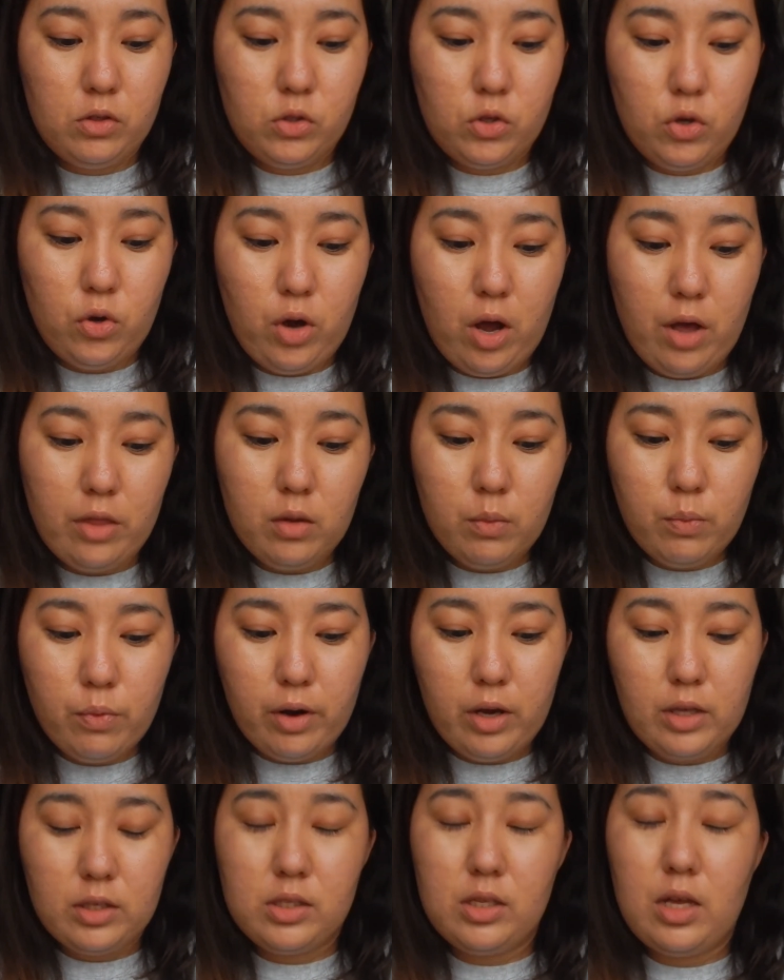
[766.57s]
So other
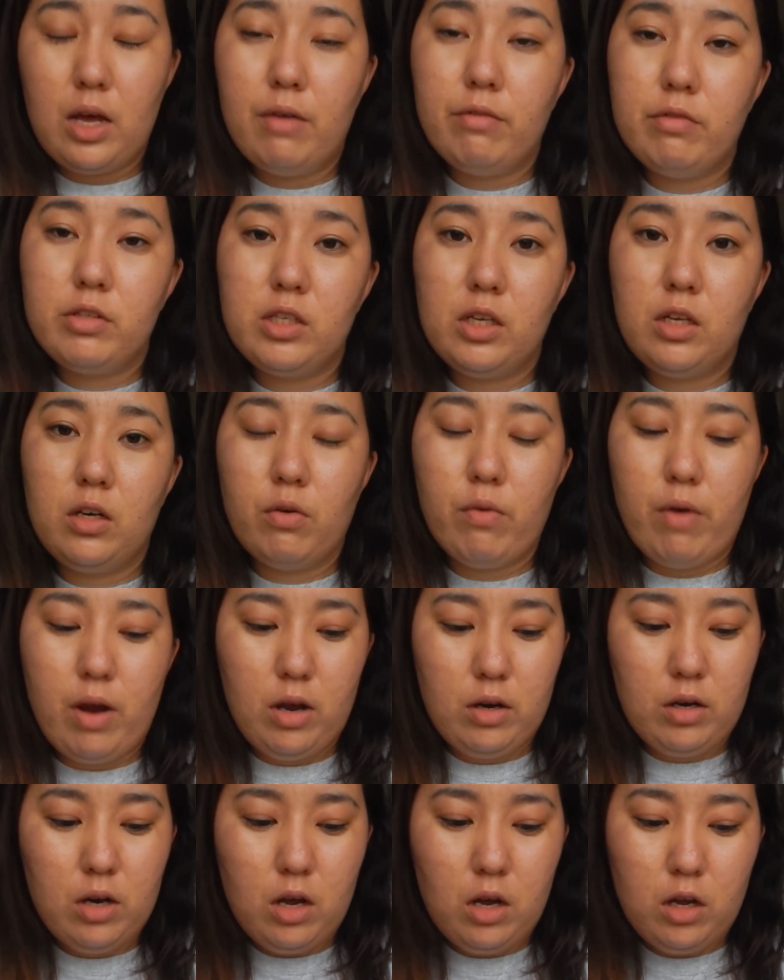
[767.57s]
brands that I've seen
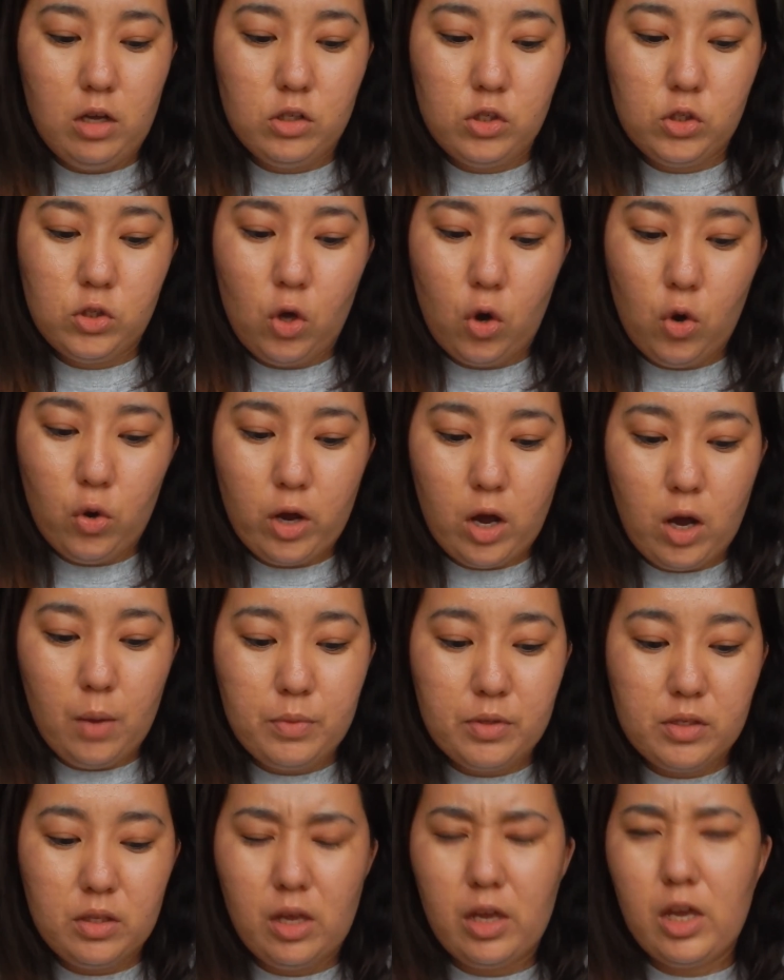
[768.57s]
around are Soul
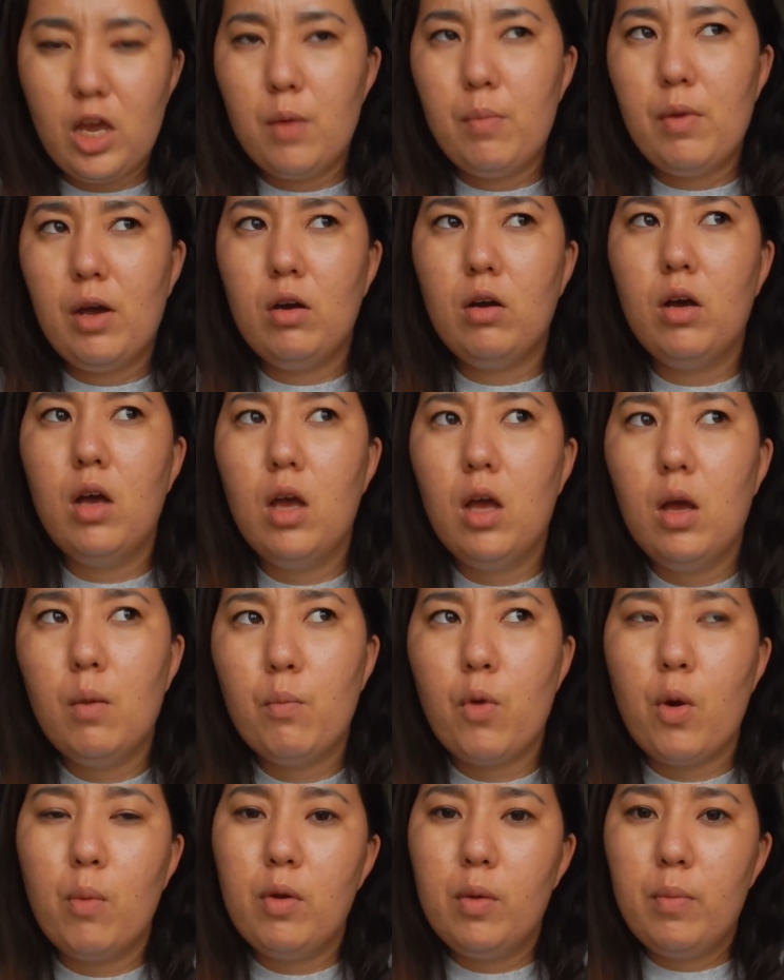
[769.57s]
Cups. They came out
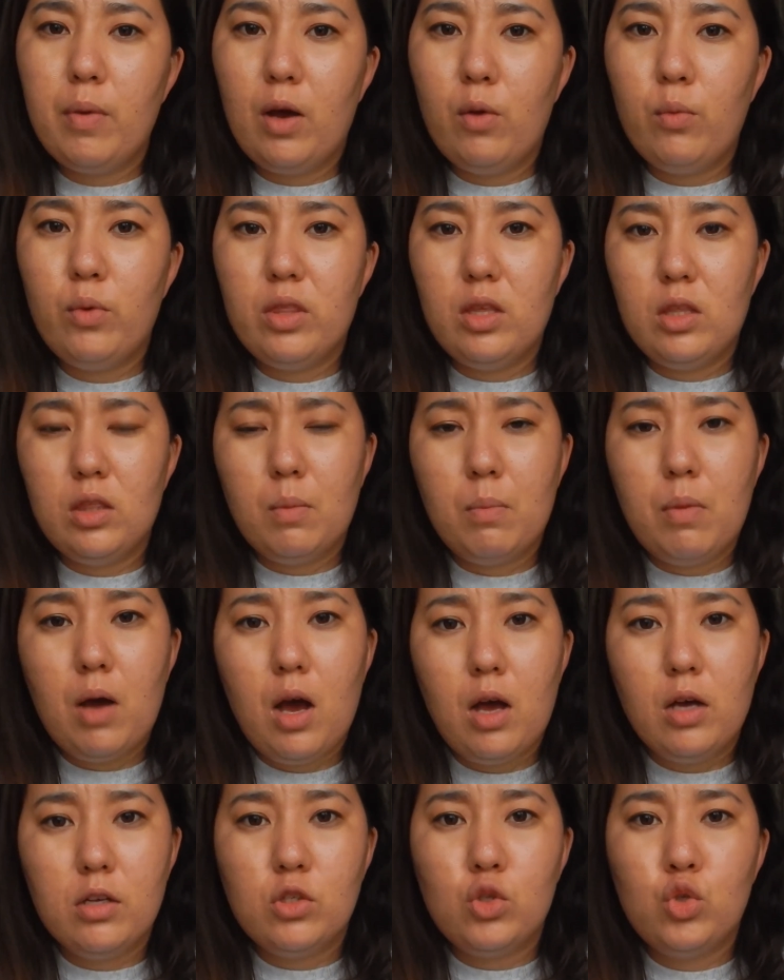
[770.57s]
probably about within the
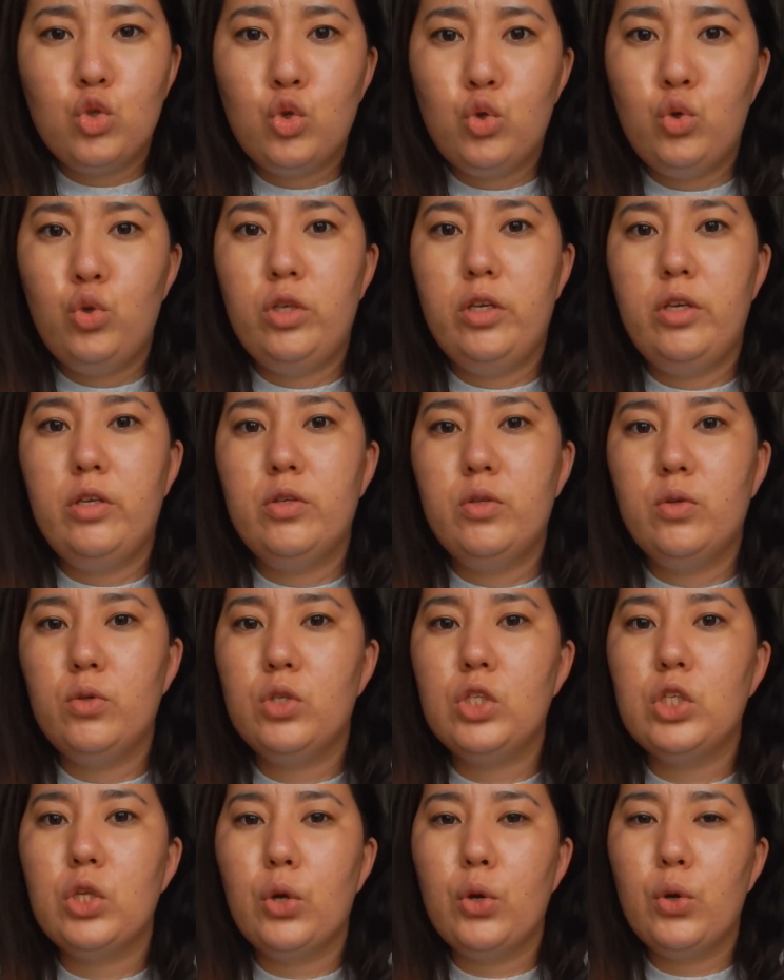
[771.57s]
past 2 years or
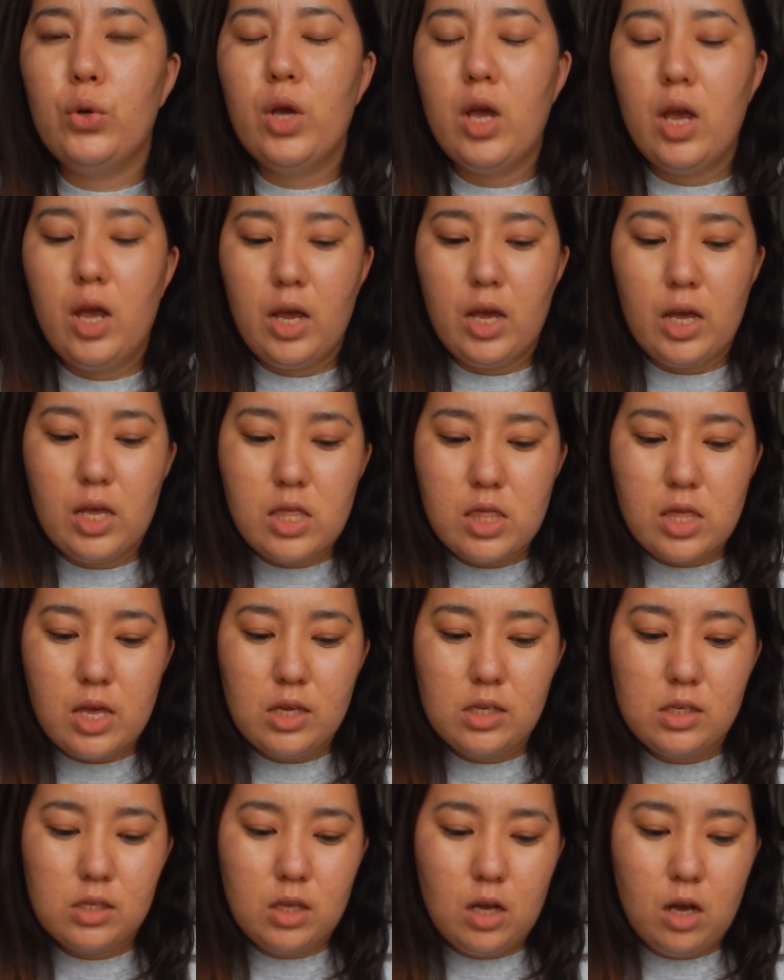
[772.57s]
so, and
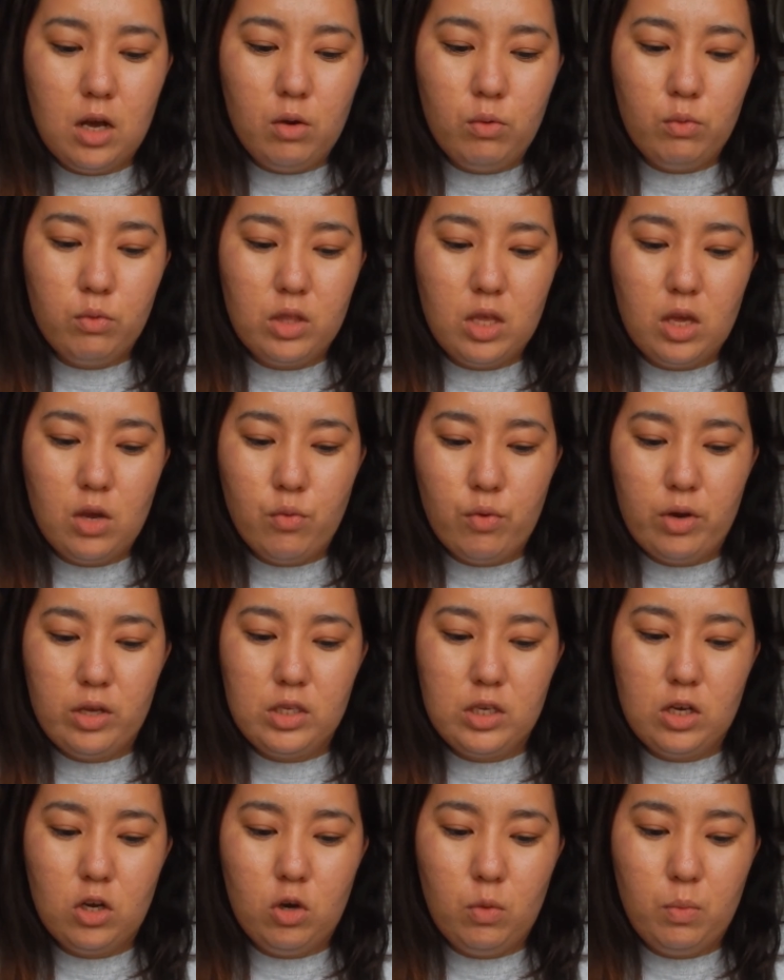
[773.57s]
they
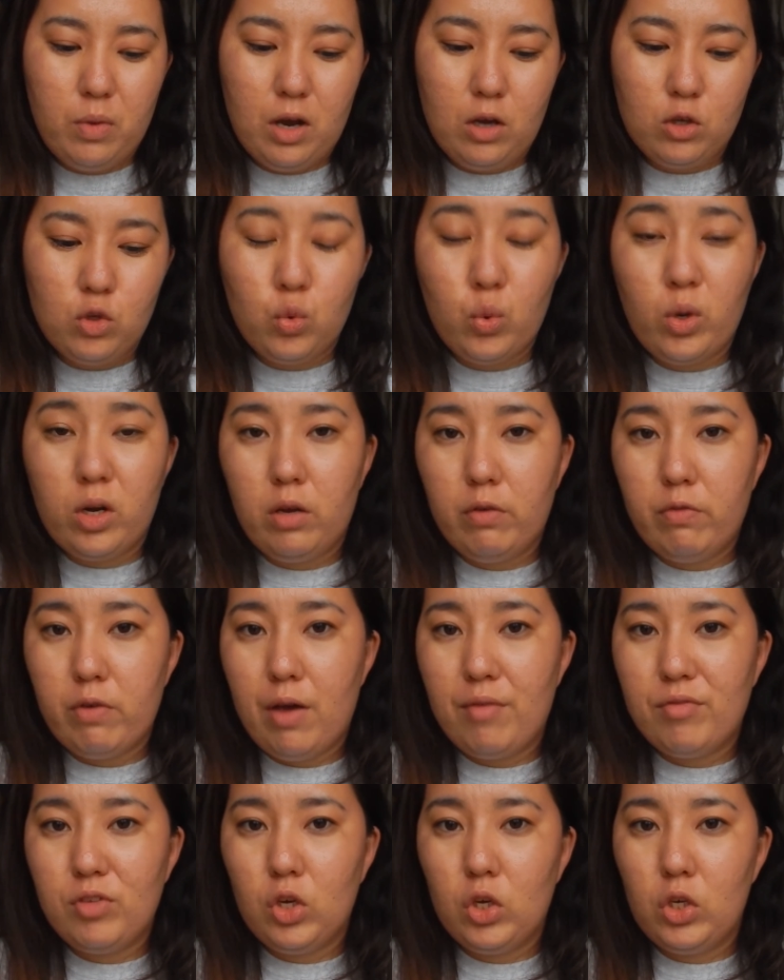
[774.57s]
retail about
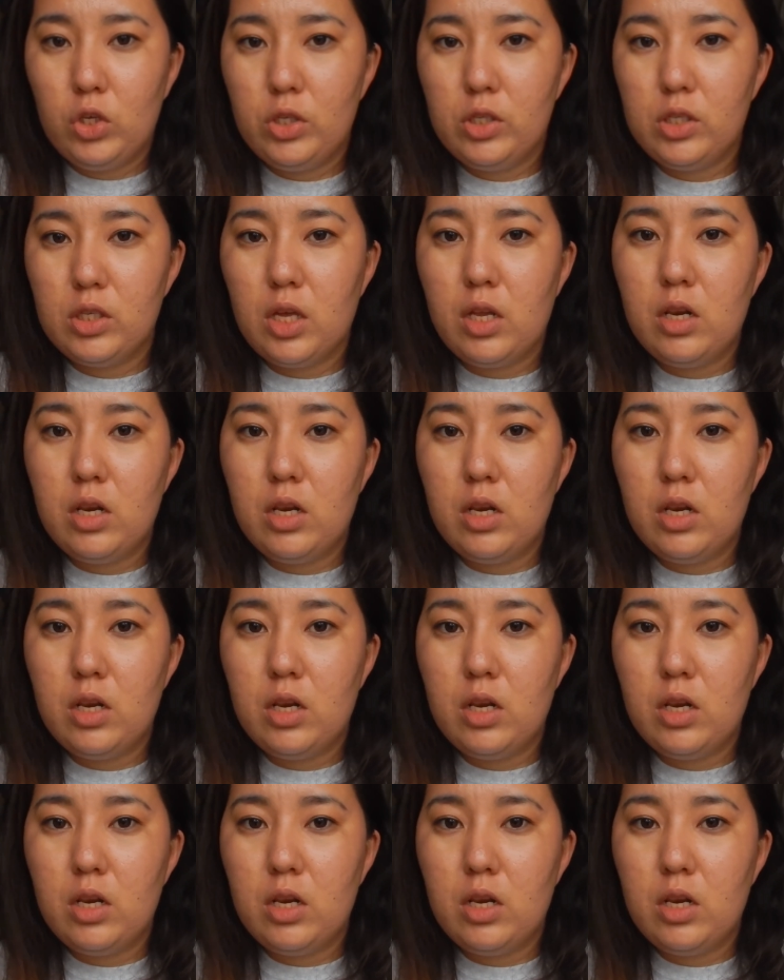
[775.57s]
$25.